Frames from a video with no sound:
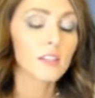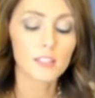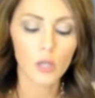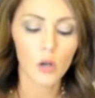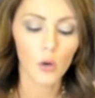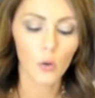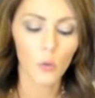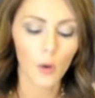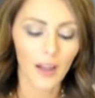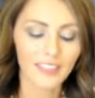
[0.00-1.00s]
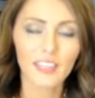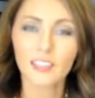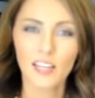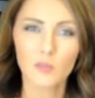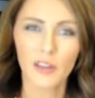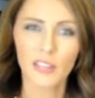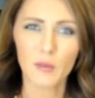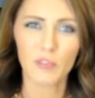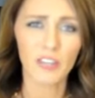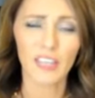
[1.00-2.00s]
So I think that's why I keep
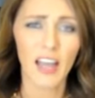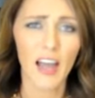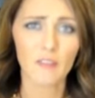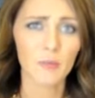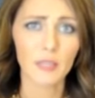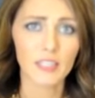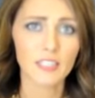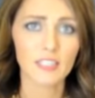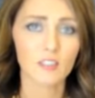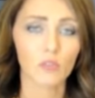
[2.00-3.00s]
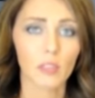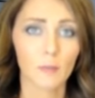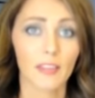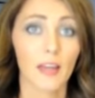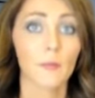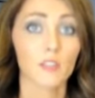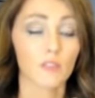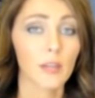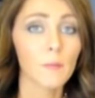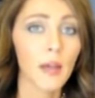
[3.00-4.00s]
forgetting I have it, because it didn't really make that much of an
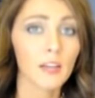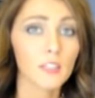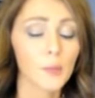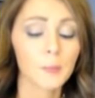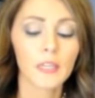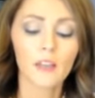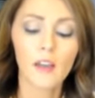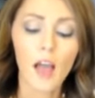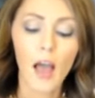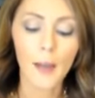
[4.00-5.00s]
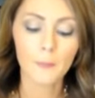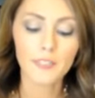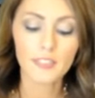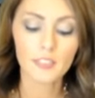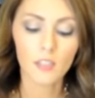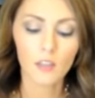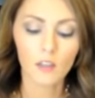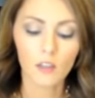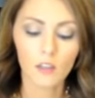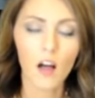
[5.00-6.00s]
impact on me. I'm
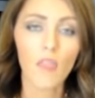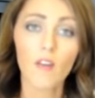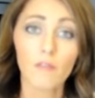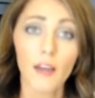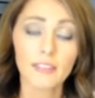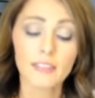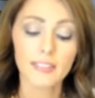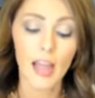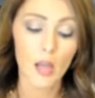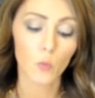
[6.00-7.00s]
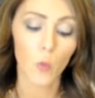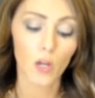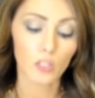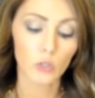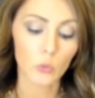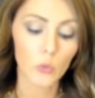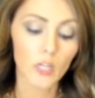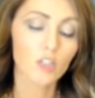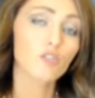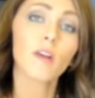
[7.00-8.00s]
still on the fence and want to
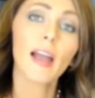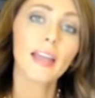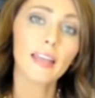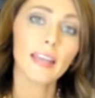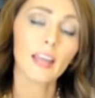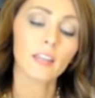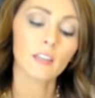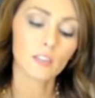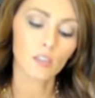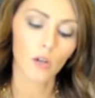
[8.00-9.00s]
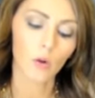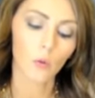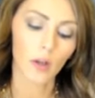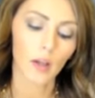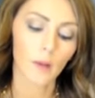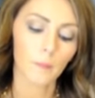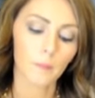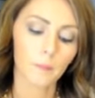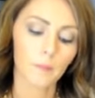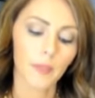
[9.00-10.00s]
try it again, so
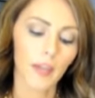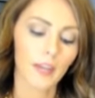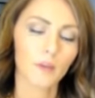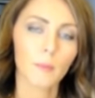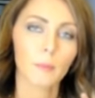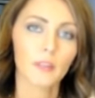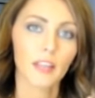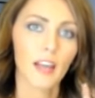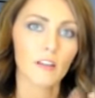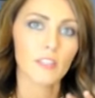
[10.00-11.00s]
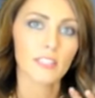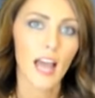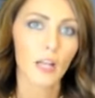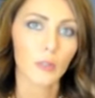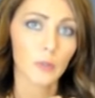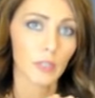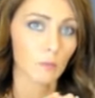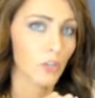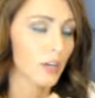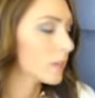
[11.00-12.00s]
I gotta remember that I have this aloe to keep
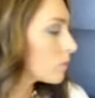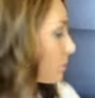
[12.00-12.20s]
trying.